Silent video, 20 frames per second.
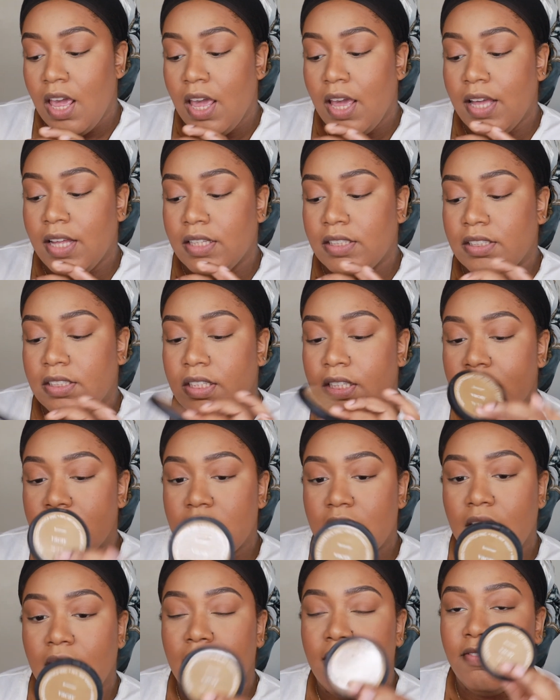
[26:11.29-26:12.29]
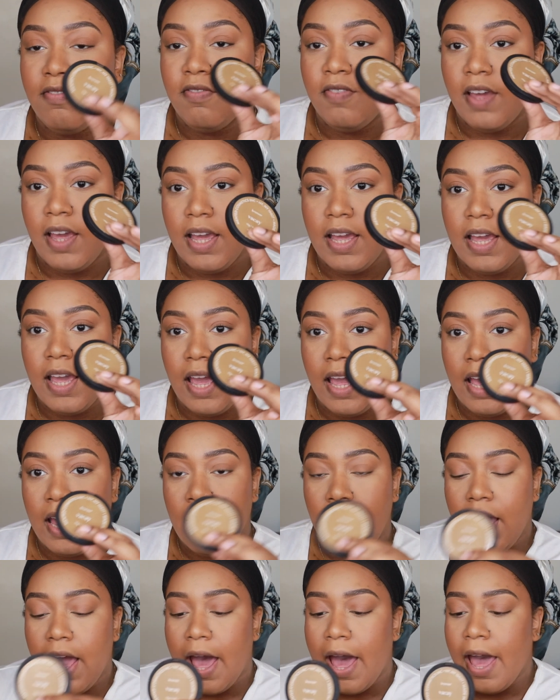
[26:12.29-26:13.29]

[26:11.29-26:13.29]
It's the shade Vacay.